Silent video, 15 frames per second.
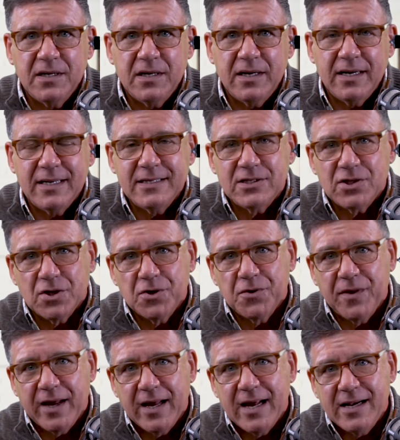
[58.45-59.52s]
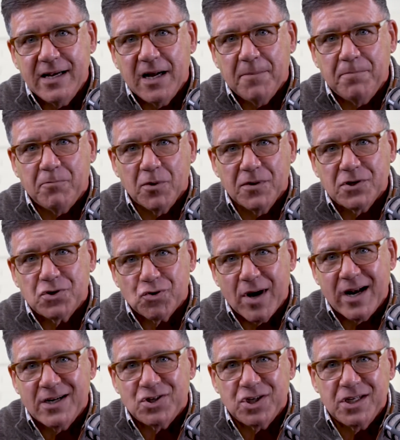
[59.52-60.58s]
And so they end up with a
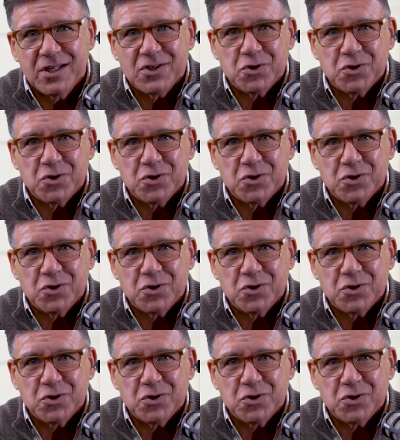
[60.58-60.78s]
strategy that